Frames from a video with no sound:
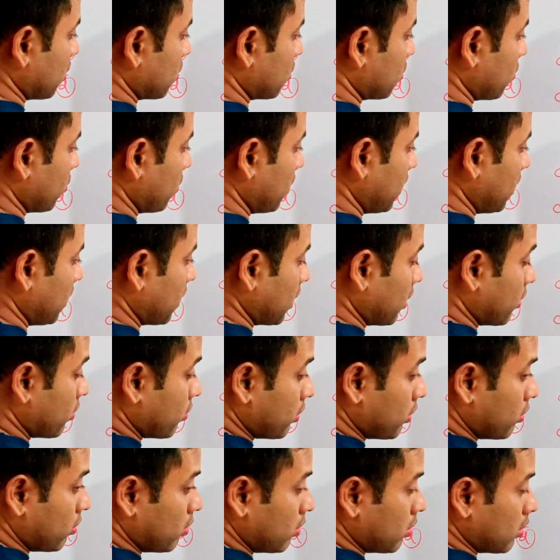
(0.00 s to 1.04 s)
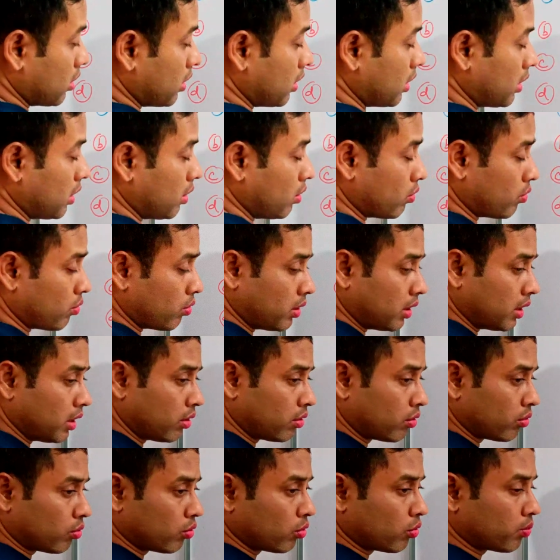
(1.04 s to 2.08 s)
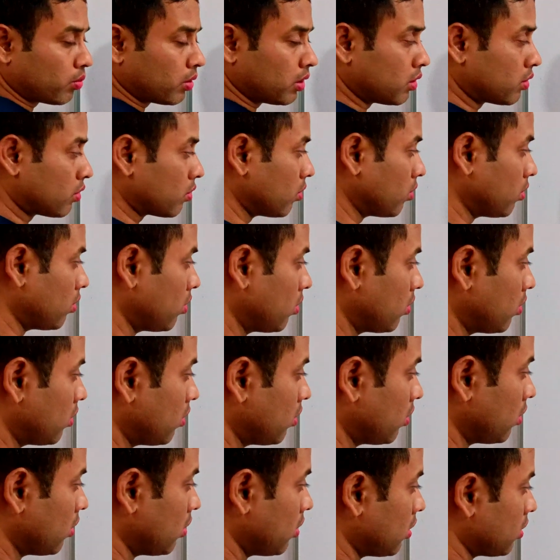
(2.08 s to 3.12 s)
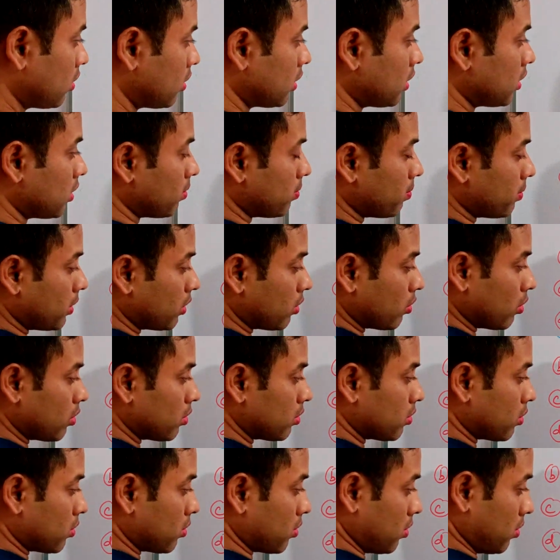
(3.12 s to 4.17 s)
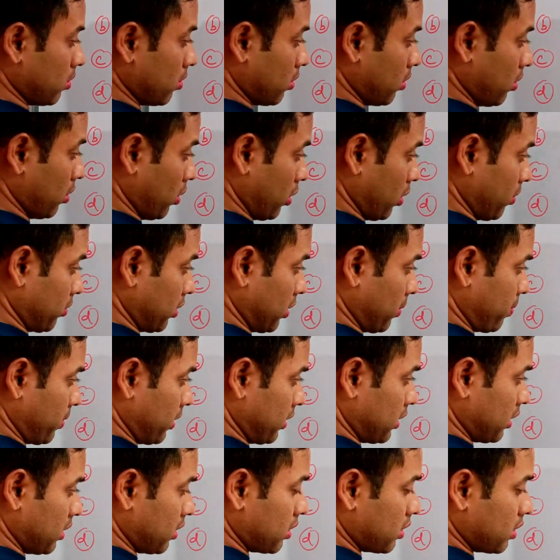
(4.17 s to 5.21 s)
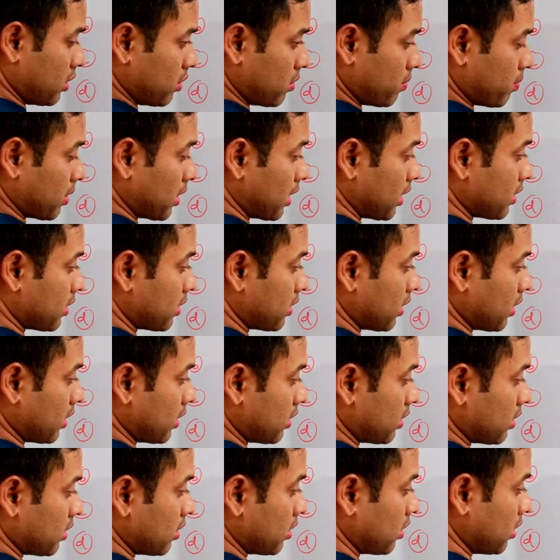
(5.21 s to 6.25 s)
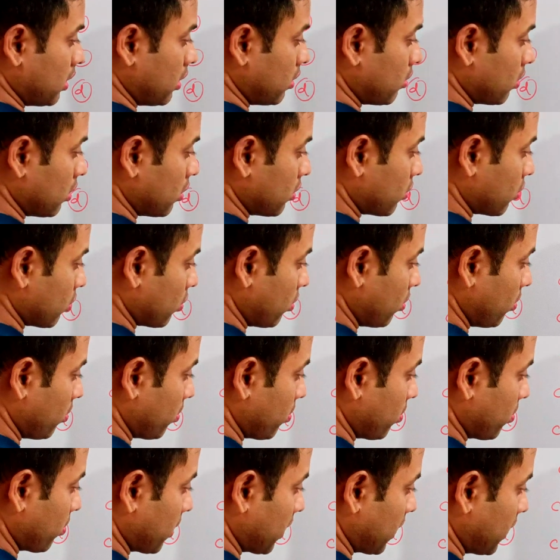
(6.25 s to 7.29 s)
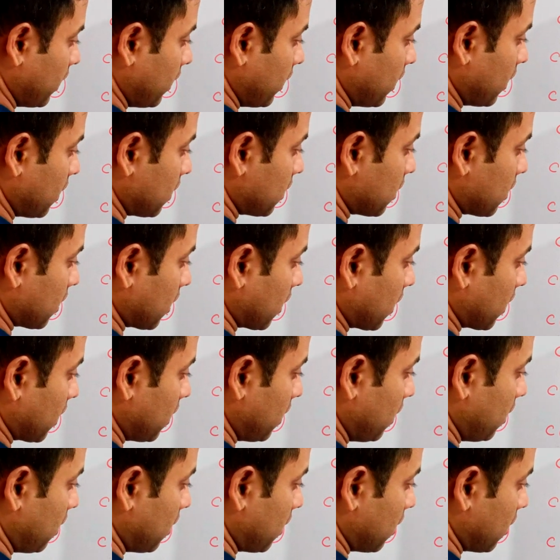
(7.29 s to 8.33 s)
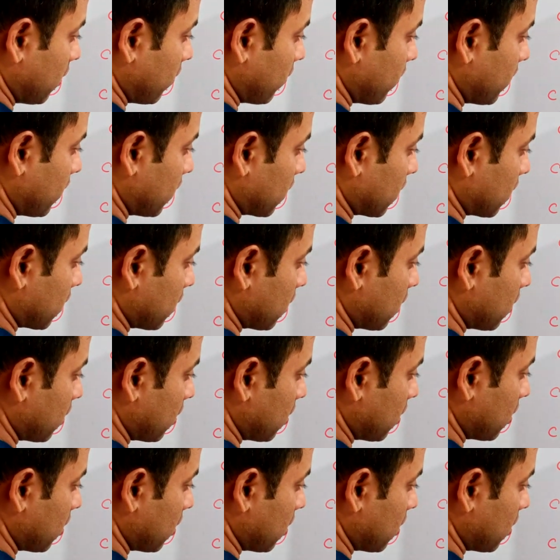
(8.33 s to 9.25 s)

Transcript: So here nitrogen NO2 group will show this, because of the presence this plus charge, it will show minus I effect.